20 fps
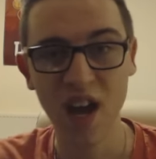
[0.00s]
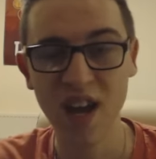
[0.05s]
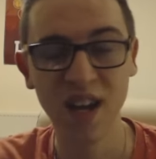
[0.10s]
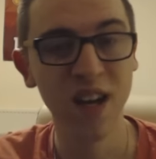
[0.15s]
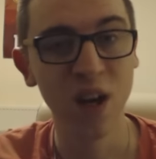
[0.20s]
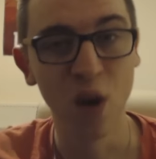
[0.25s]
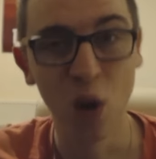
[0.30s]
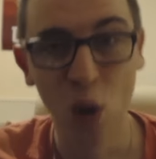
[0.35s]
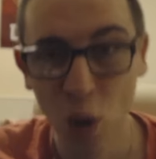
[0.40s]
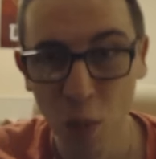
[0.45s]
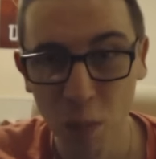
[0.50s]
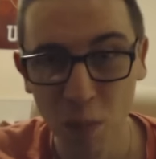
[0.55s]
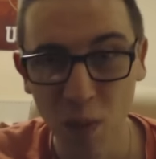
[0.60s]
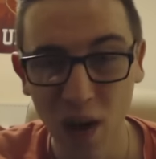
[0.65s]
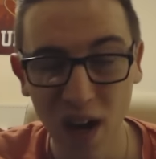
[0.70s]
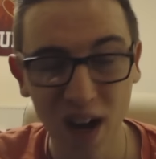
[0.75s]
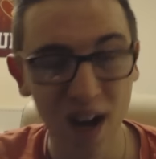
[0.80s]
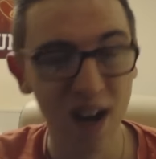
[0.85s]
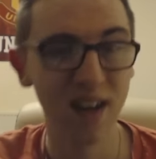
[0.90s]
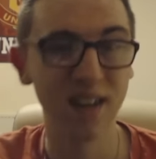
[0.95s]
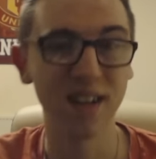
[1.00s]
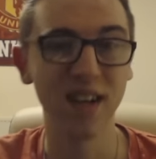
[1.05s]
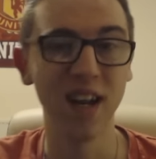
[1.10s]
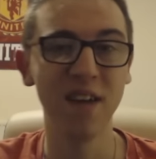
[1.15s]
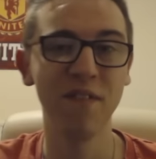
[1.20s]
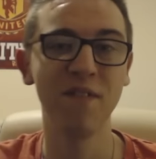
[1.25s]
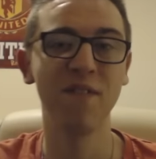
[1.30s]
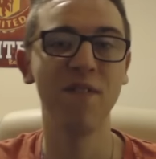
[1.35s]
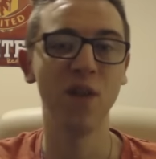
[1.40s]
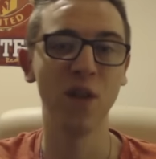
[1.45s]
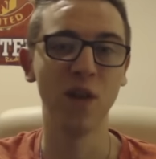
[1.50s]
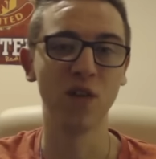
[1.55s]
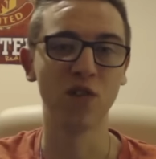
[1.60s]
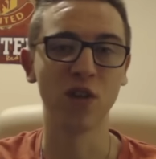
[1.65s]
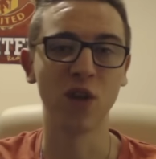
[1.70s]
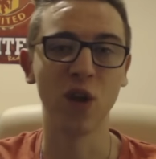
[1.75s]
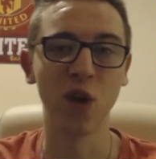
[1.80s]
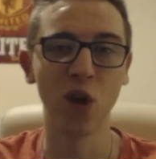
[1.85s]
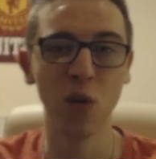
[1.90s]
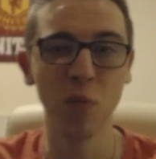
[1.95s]
any hope I had left for this
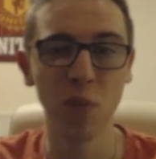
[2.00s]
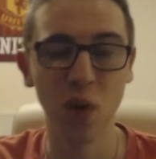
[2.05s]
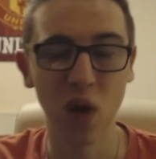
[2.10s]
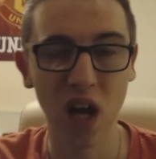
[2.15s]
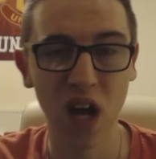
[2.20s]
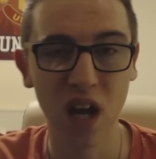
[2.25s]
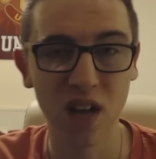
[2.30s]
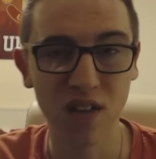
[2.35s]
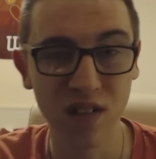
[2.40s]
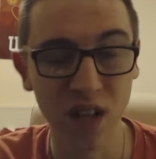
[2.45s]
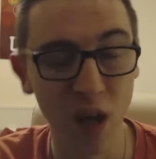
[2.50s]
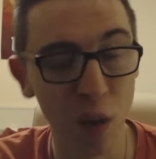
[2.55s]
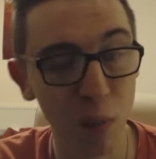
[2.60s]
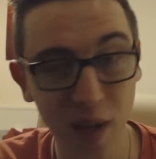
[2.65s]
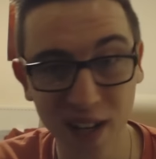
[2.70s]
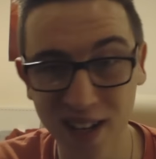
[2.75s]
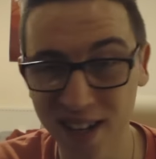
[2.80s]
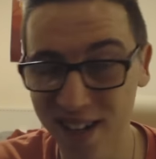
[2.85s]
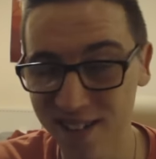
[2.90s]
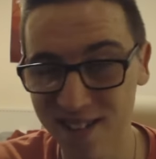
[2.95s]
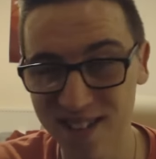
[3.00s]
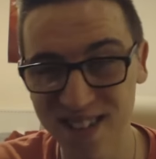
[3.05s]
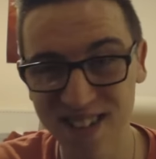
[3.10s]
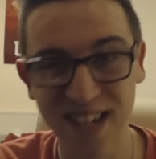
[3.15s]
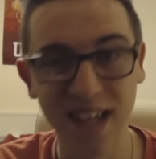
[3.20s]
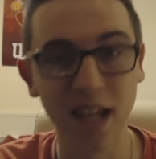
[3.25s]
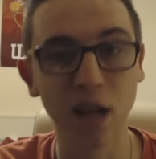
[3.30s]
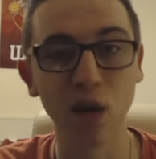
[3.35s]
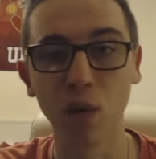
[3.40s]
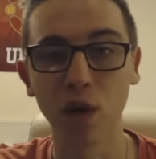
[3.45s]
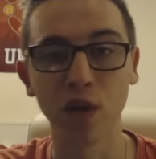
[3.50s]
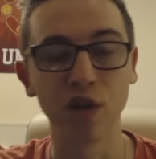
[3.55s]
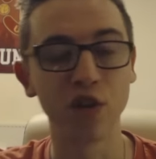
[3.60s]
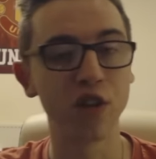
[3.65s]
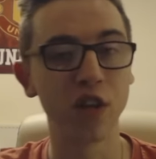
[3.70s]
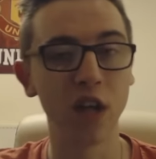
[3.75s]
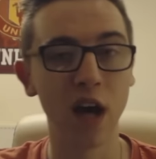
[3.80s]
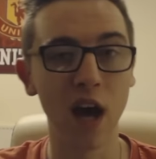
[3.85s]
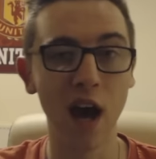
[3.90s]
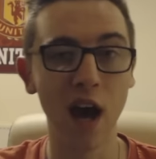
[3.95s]
club has now been extinguished.